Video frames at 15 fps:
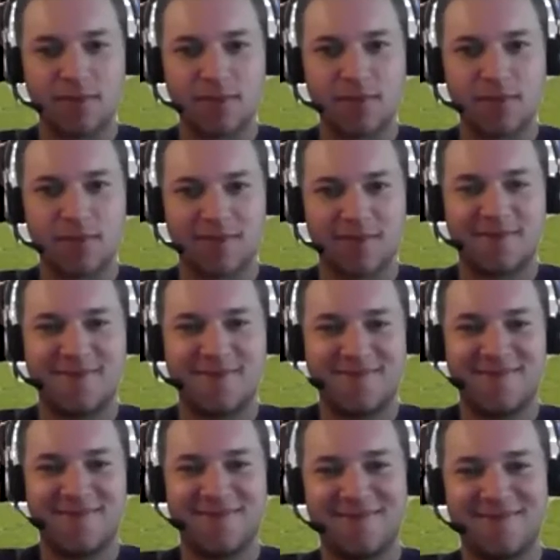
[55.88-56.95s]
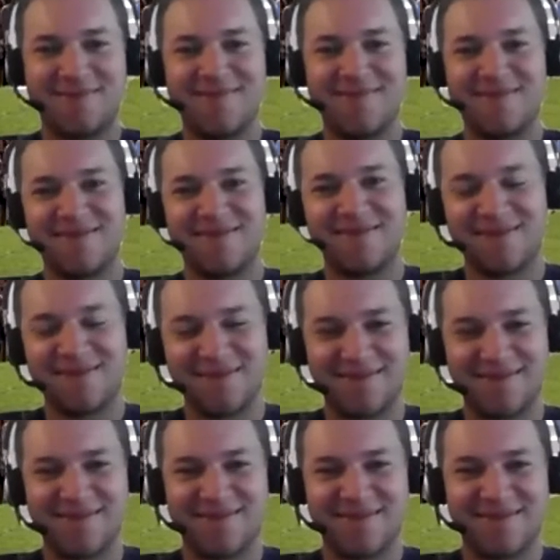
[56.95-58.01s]

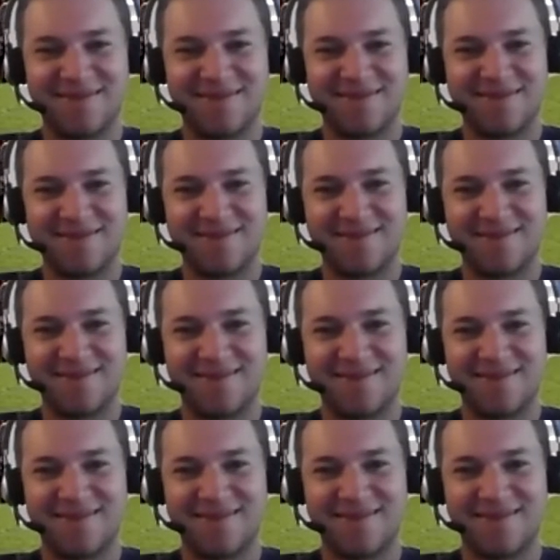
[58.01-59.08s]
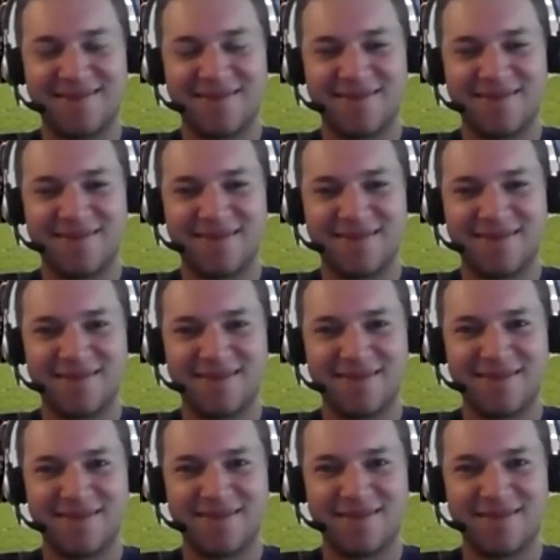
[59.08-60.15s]

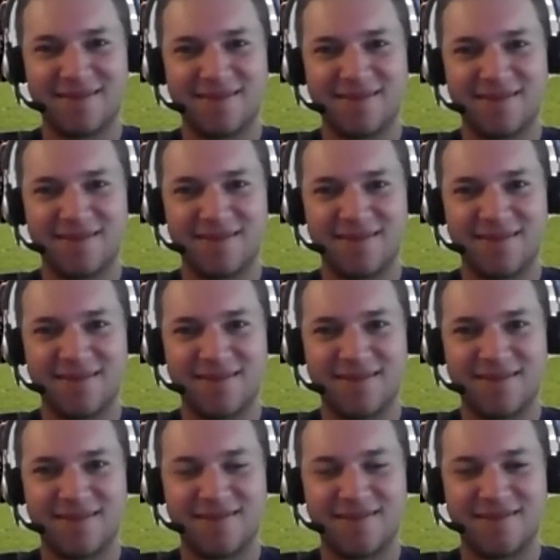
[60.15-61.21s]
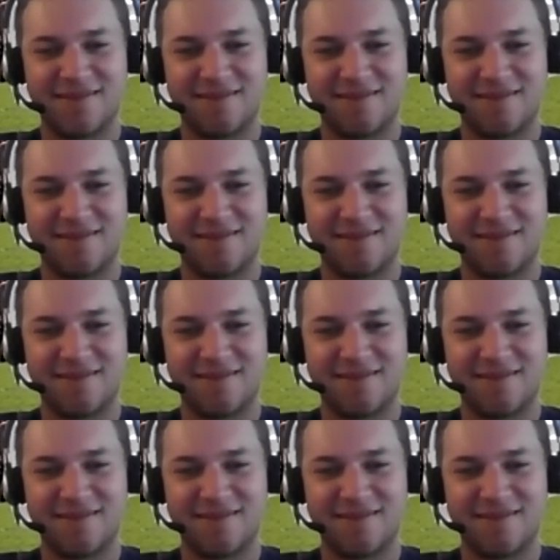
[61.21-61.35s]
[no speech]